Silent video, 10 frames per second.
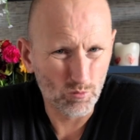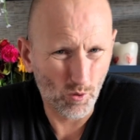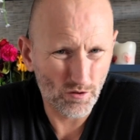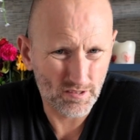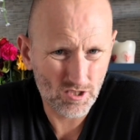
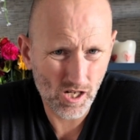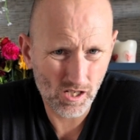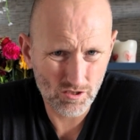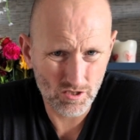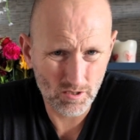wanting
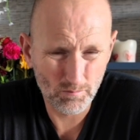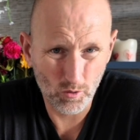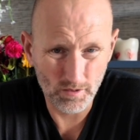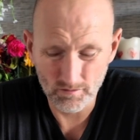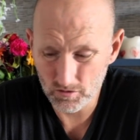charged at some
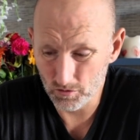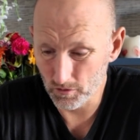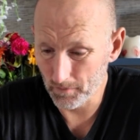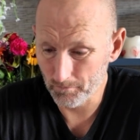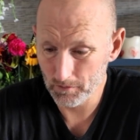point. So
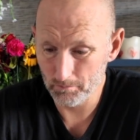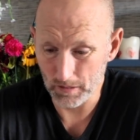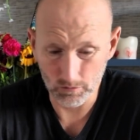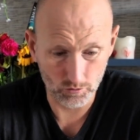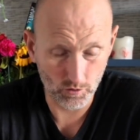being
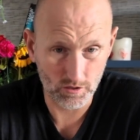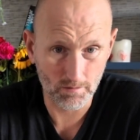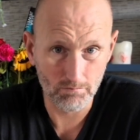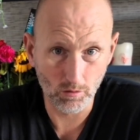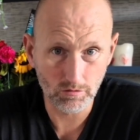able to do it as a
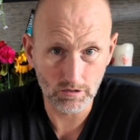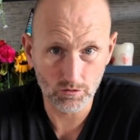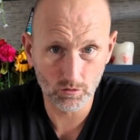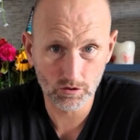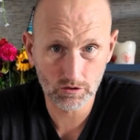
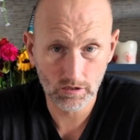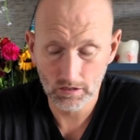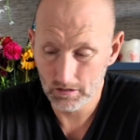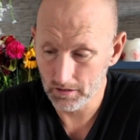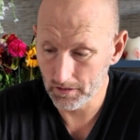multi-source
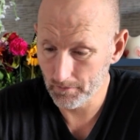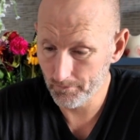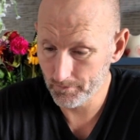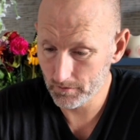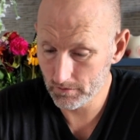
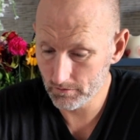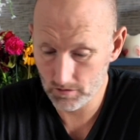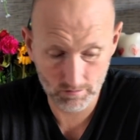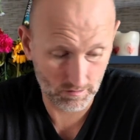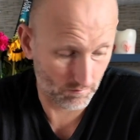
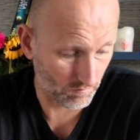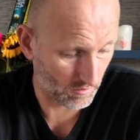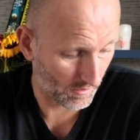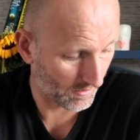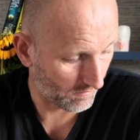just seems
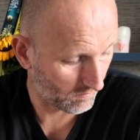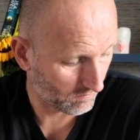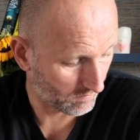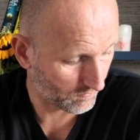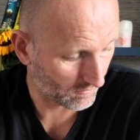
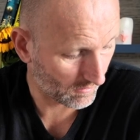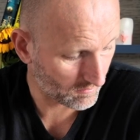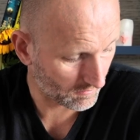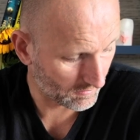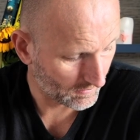fantastic.